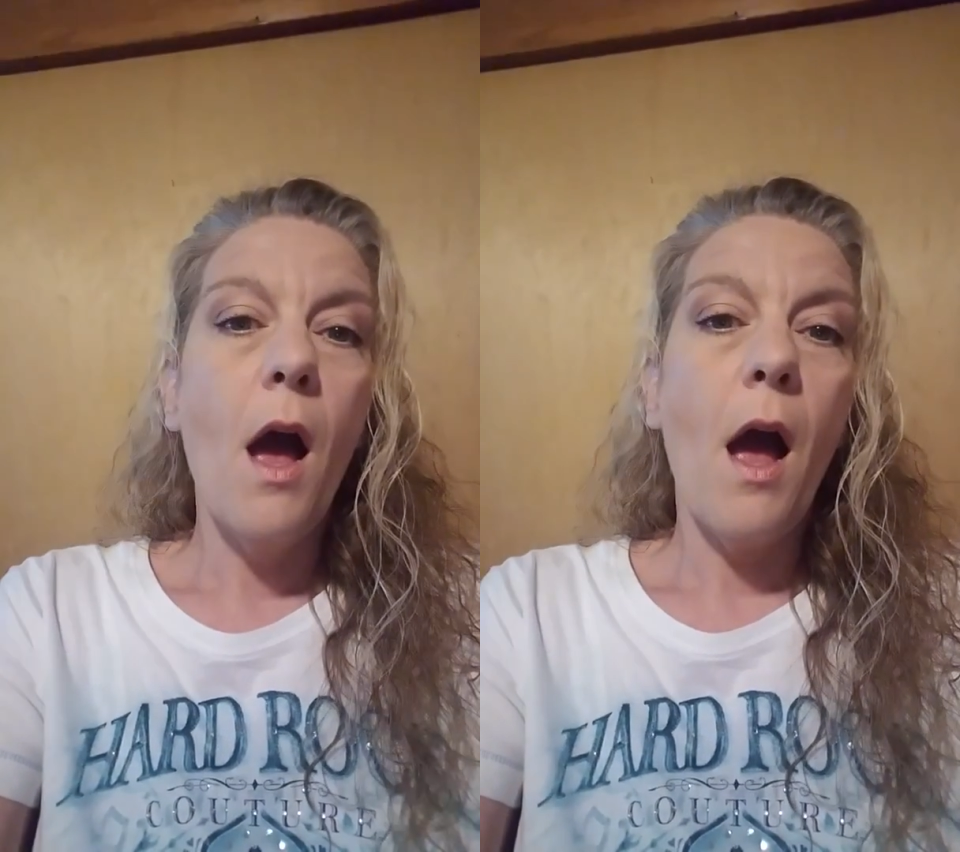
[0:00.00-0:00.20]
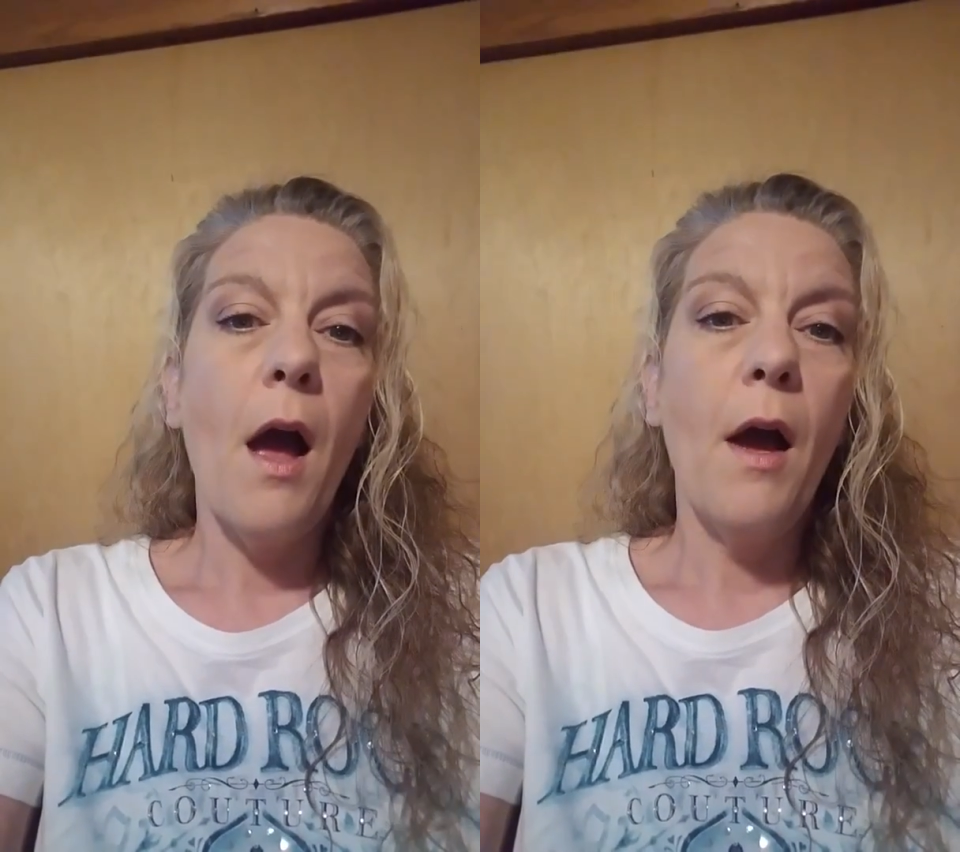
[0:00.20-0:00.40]

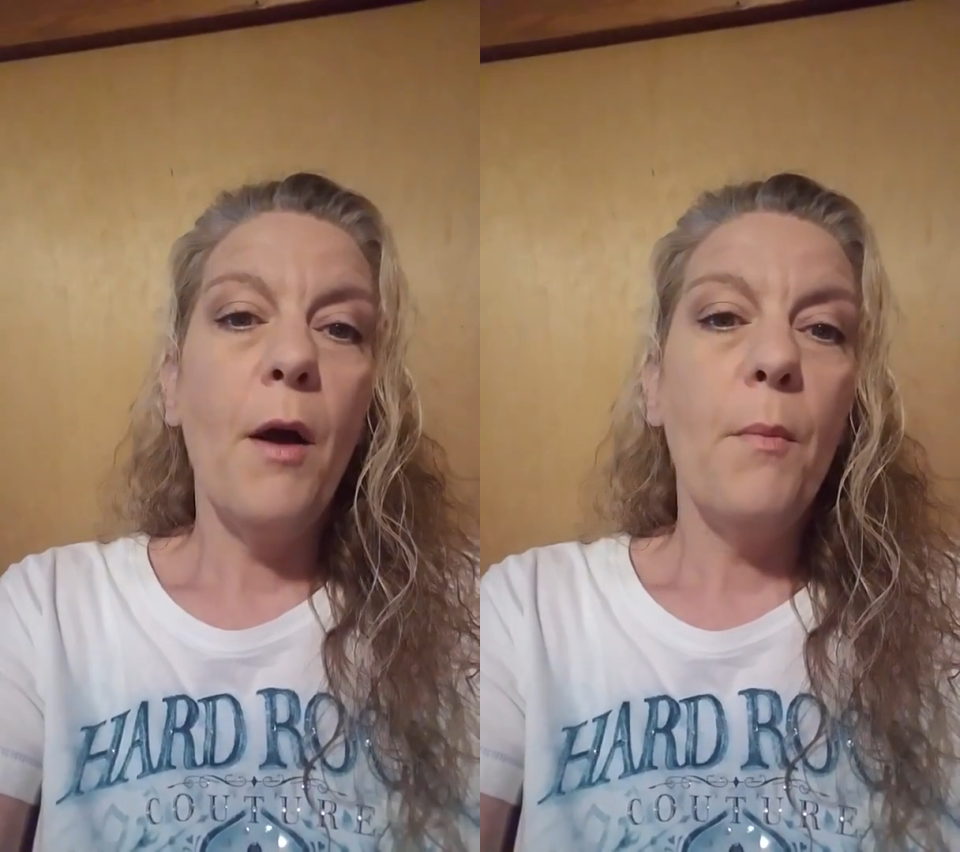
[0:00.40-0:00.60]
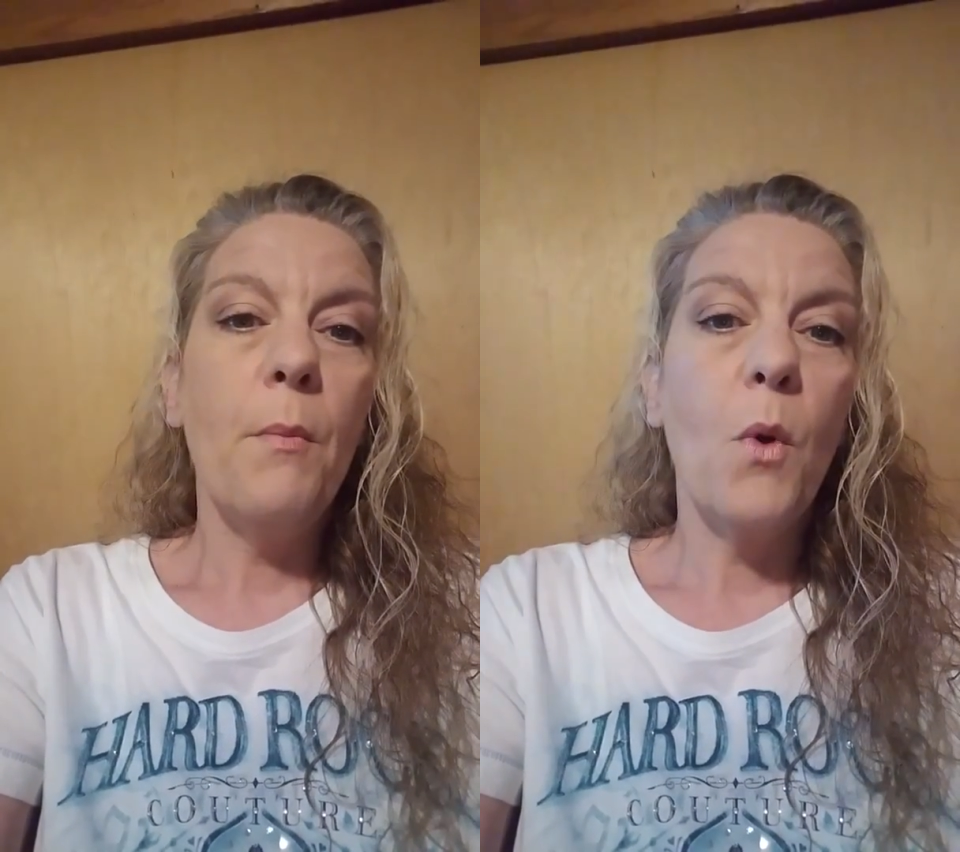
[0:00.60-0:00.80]

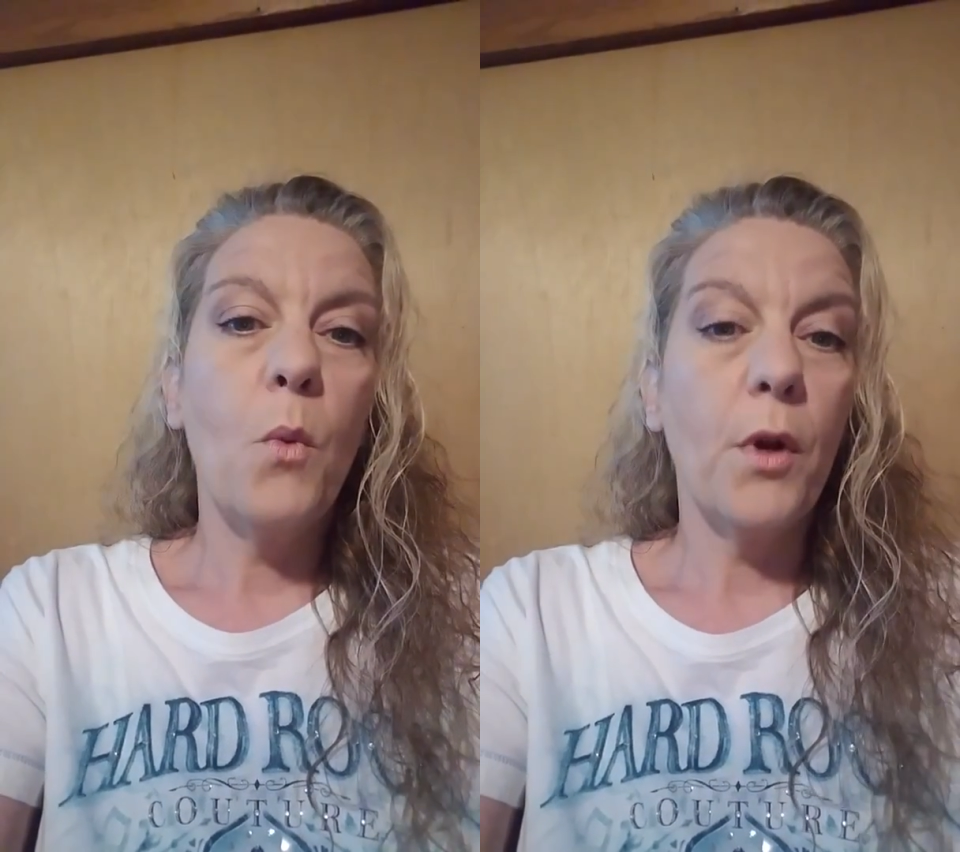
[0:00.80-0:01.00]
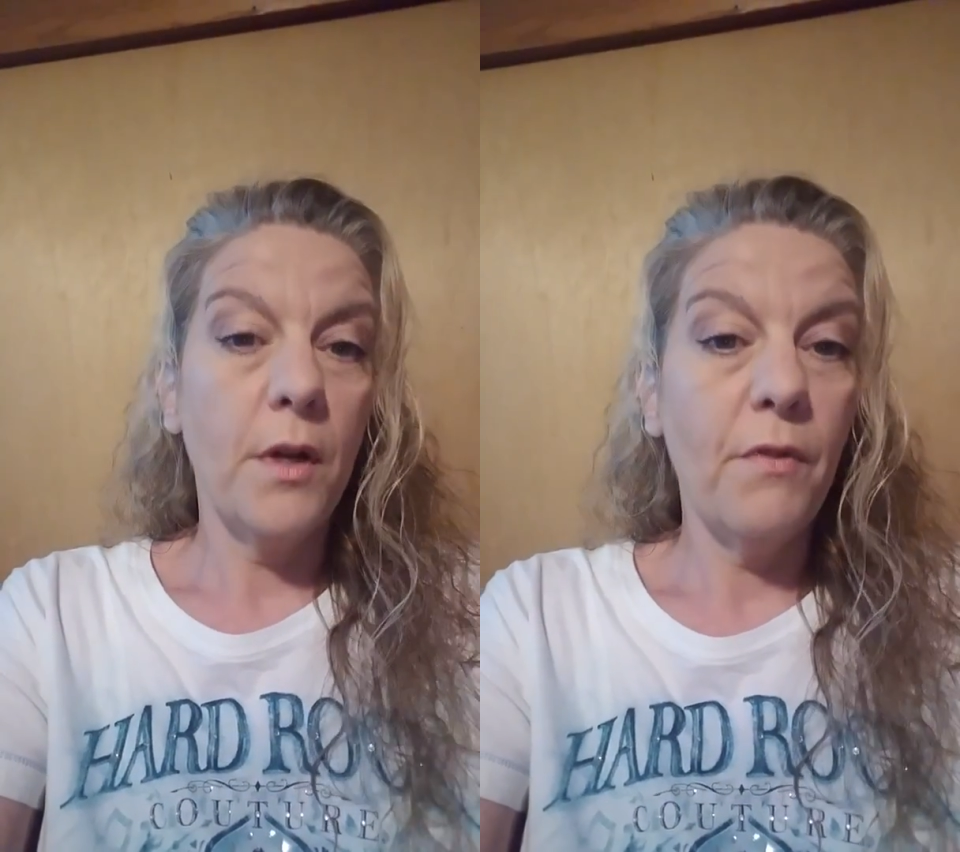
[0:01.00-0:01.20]

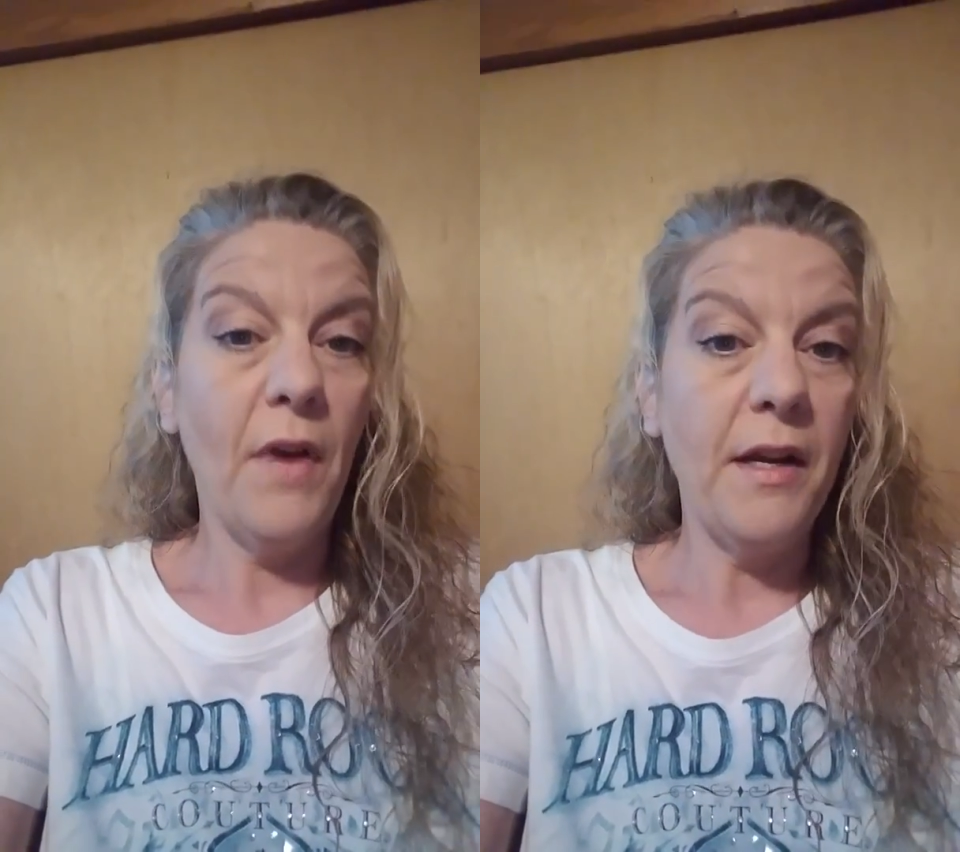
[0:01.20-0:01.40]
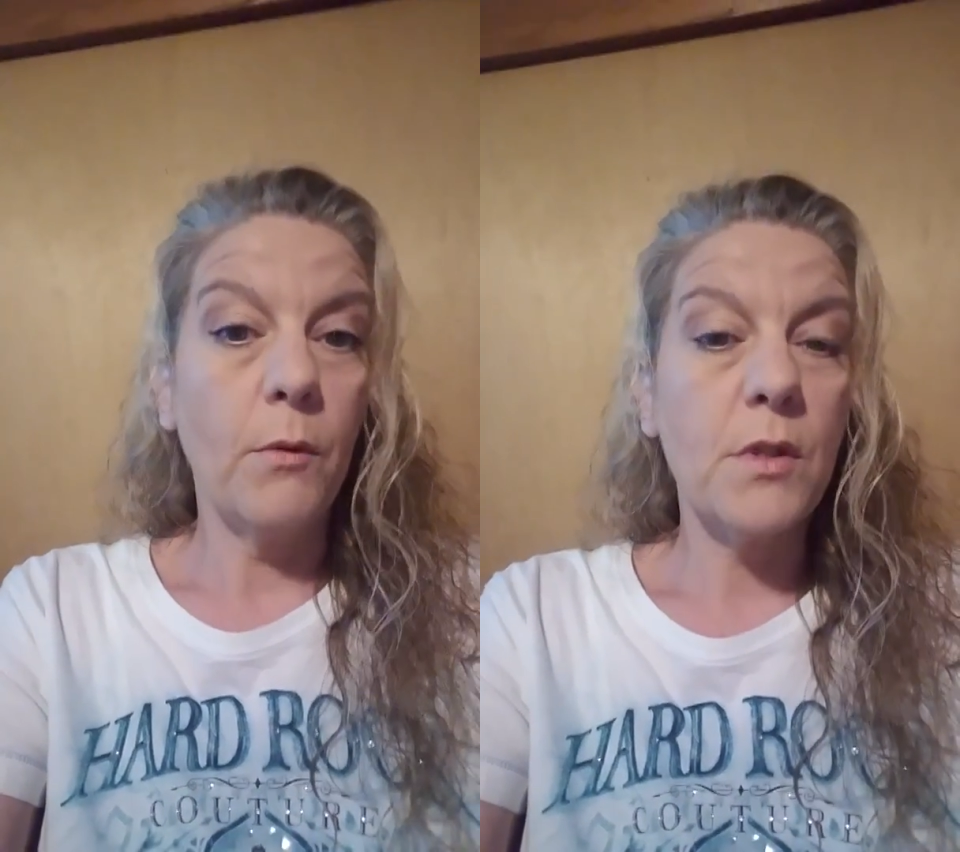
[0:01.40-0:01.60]
We're going to
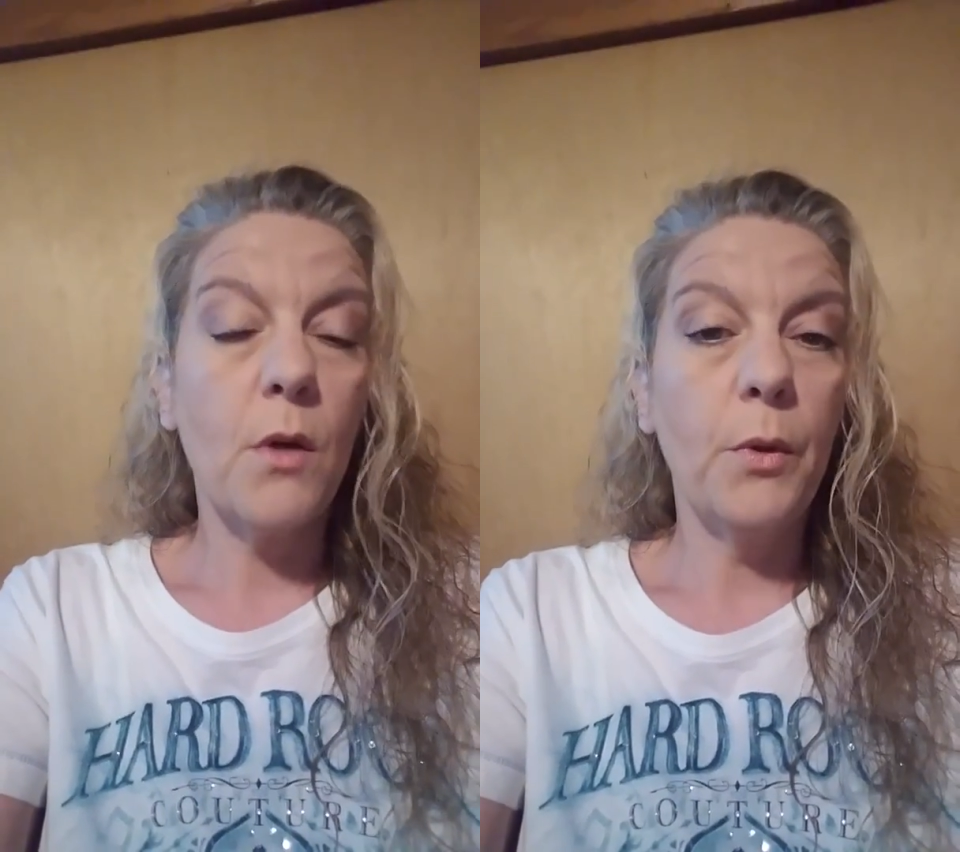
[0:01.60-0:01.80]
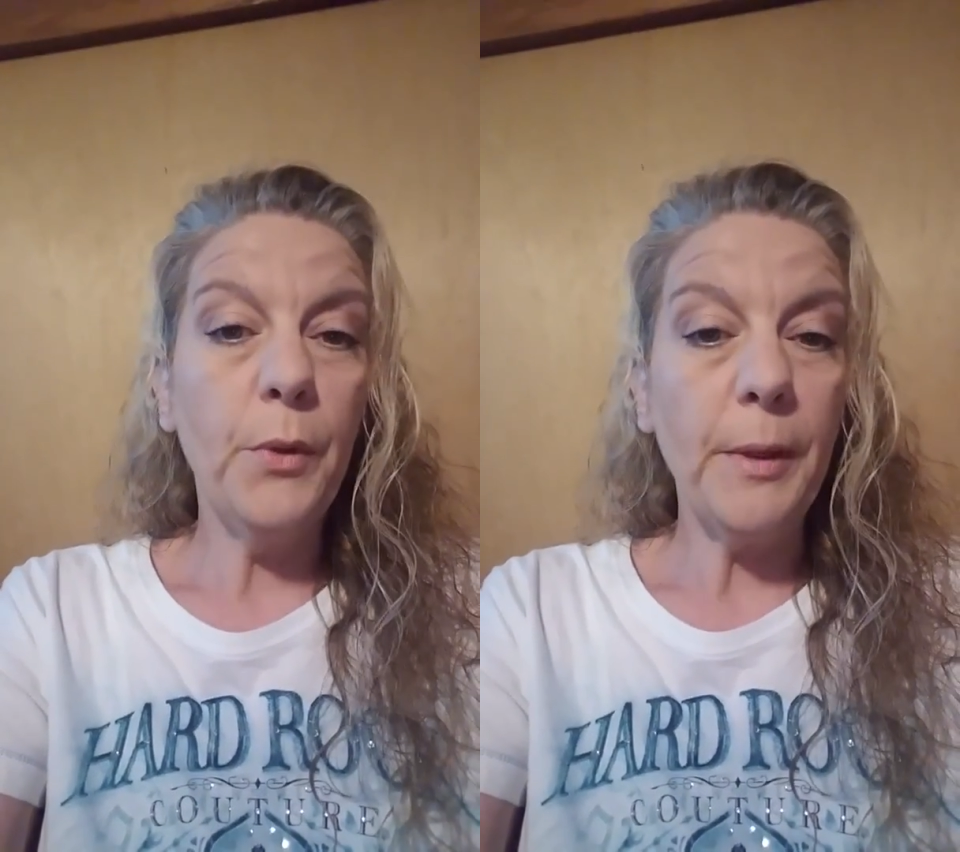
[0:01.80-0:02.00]
find out what's
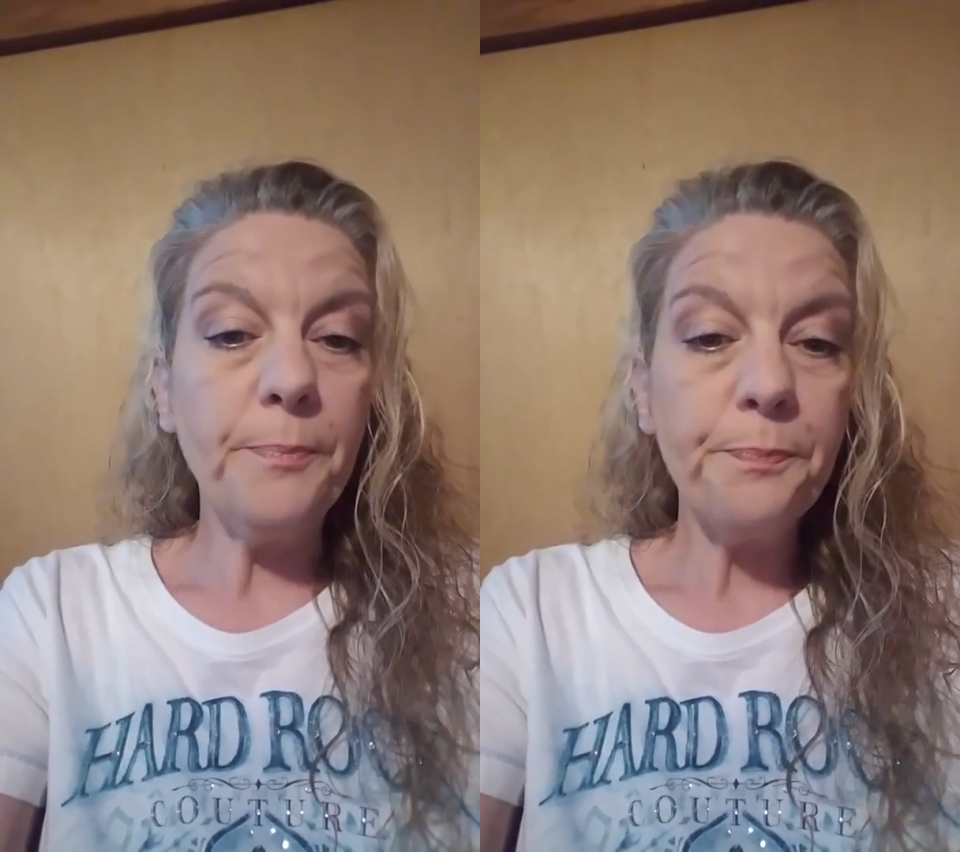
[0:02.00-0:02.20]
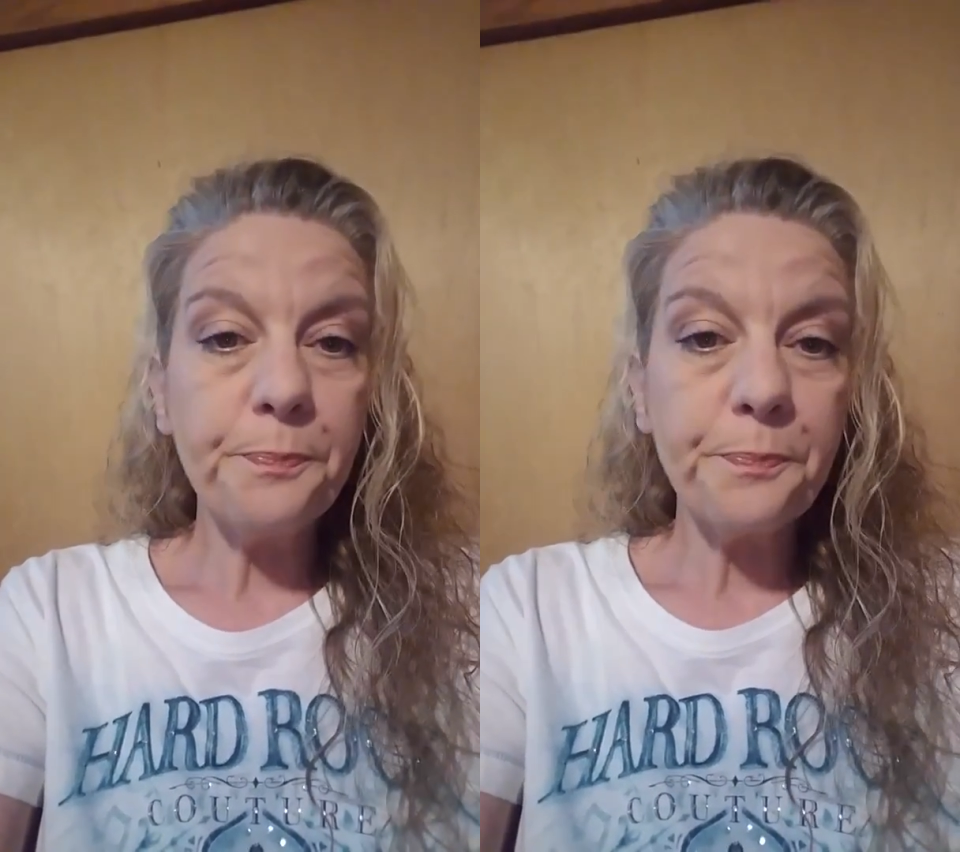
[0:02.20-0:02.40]
going on.